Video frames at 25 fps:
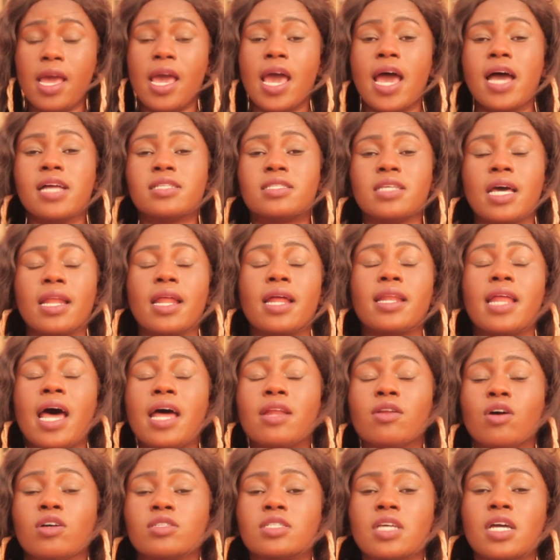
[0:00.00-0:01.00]
It's an
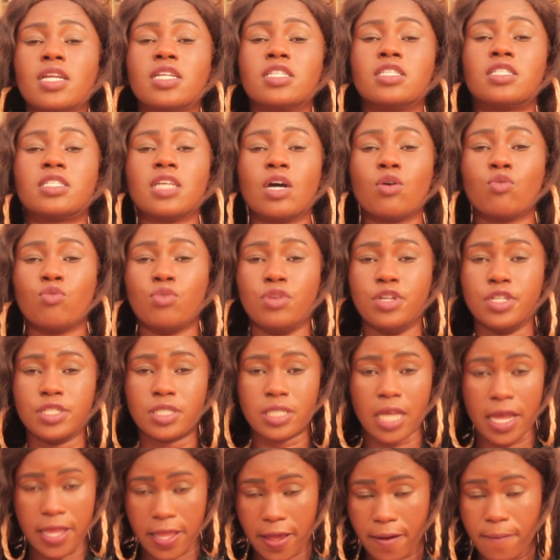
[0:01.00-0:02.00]
adendo sending so good in
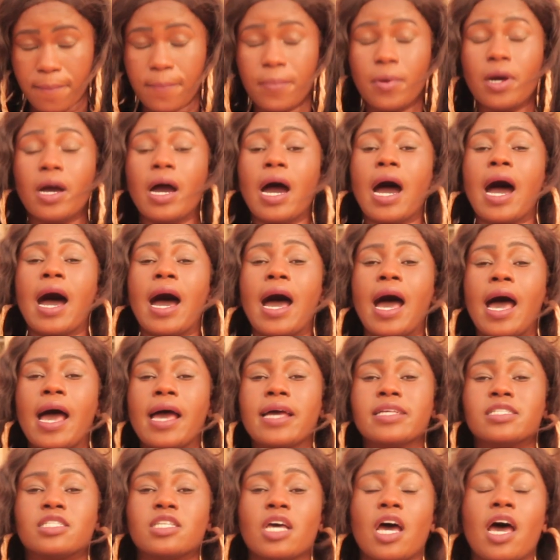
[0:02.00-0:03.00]
Siam.
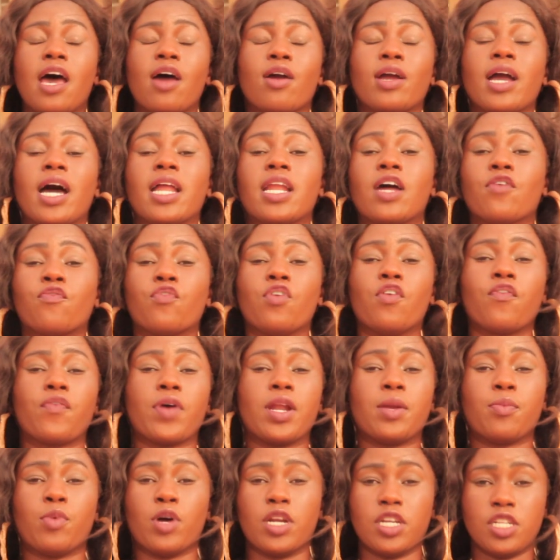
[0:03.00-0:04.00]
I said, God, I've got a
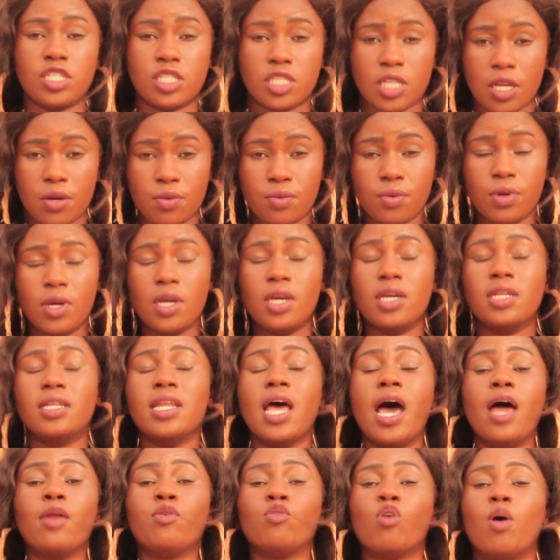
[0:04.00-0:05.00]
poor one in channel.
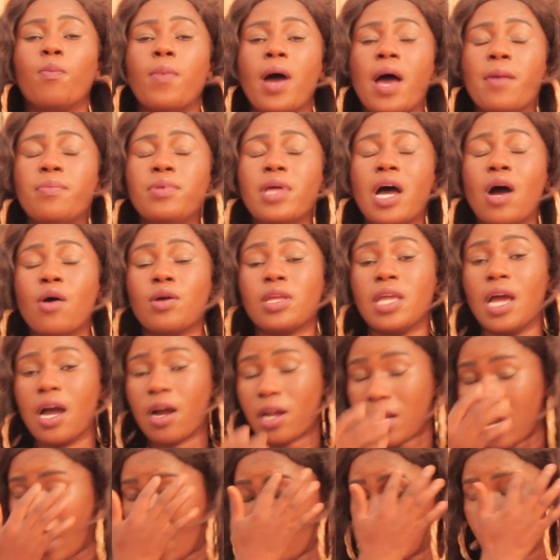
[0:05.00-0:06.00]
Then your baby, our young
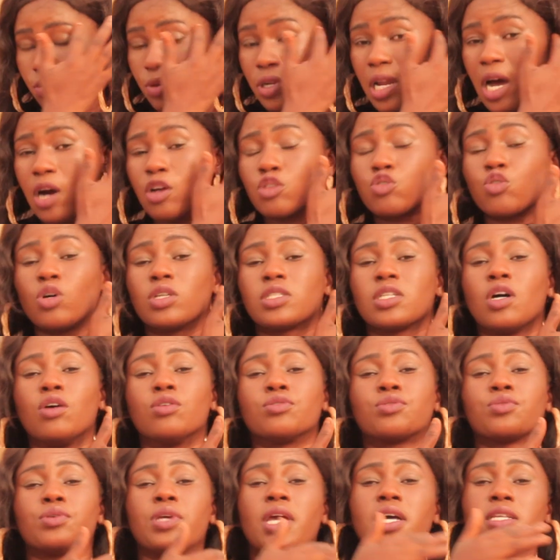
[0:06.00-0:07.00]
crowd, now to us,
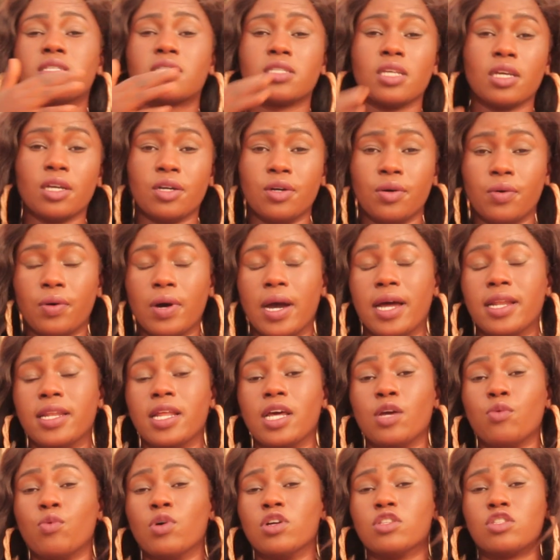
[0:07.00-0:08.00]
our 2 years single, and
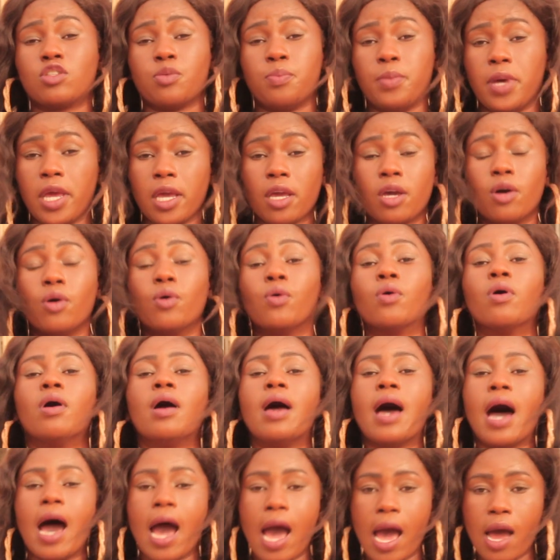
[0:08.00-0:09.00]
I want to mingle.
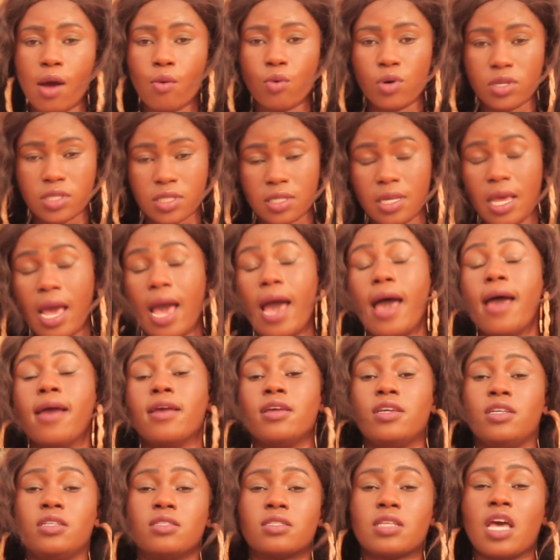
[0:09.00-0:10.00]
I was see,
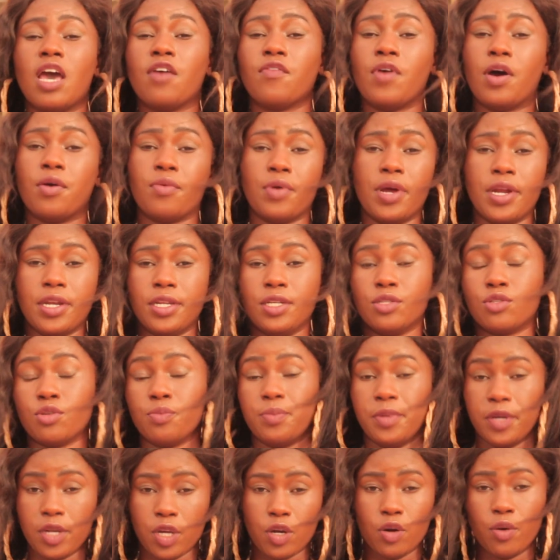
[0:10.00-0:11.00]
he's ever ready to
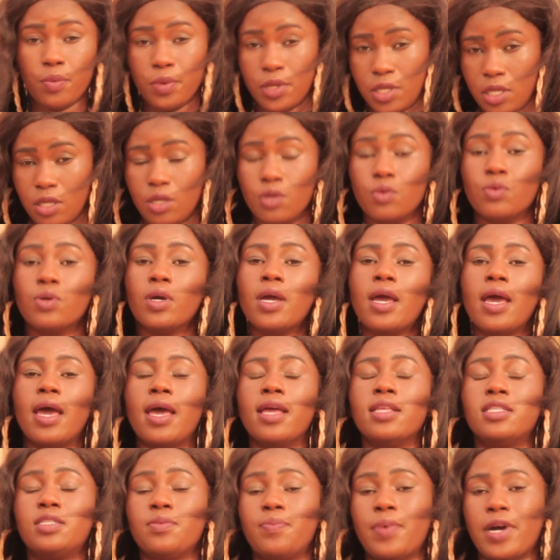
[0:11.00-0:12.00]
mingle with you.
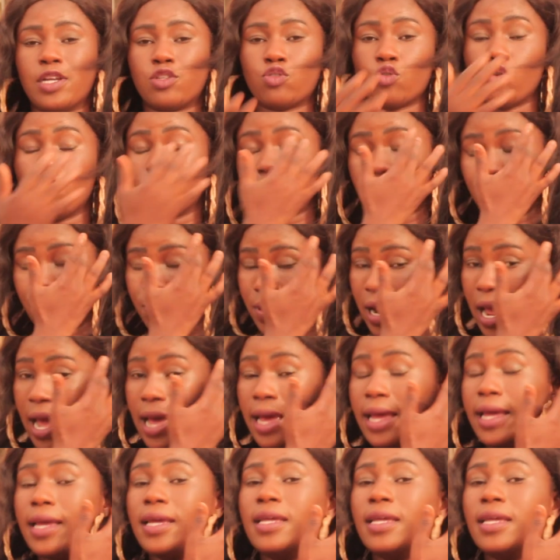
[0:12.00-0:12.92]
It's a patch was a bra.